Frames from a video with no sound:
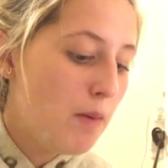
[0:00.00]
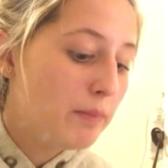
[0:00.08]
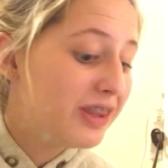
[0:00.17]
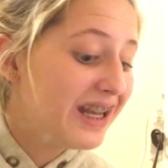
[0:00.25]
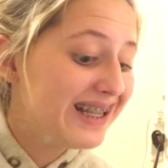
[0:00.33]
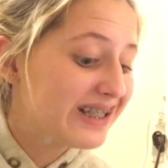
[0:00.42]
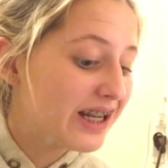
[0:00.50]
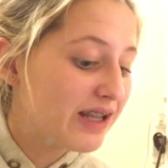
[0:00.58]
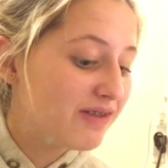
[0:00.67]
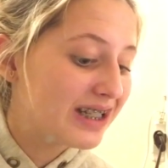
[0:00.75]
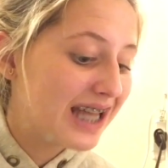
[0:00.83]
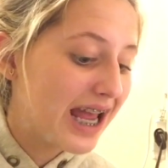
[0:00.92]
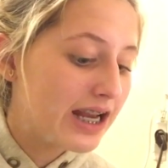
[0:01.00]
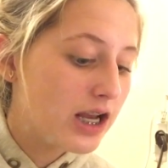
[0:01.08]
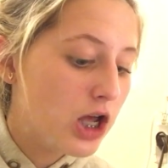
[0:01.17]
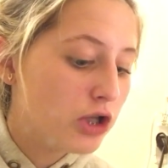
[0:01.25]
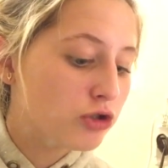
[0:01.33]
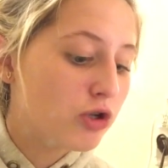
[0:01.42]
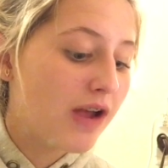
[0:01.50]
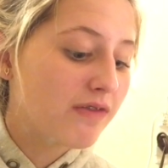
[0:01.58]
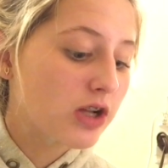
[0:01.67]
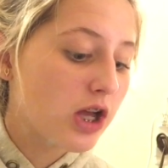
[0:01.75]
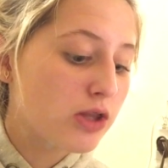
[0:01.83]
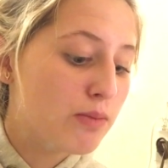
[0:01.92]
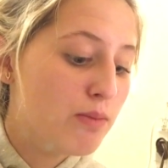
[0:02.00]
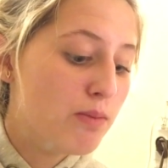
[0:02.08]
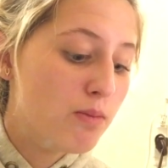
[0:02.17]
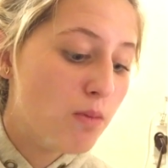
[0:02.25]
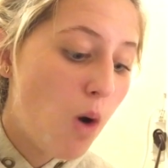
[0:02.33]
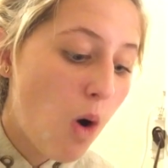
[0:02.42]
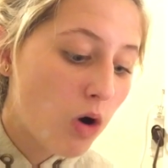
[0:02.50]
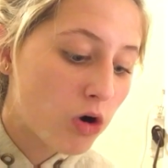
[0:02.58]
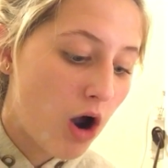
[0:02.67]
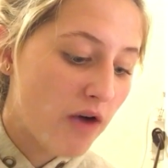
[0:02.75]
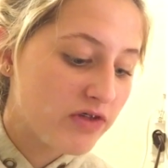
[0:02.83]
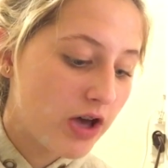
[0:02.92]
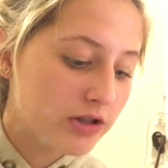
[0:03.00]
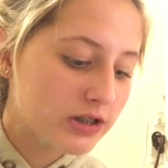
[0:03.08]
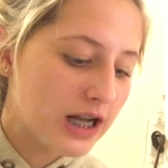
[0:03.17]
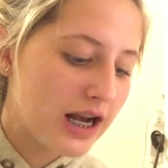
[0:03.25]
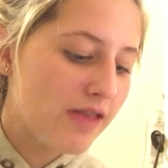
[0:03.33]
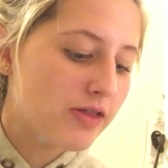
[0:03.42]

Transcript: But then it's uneven again, so you have to cut the more off the other side,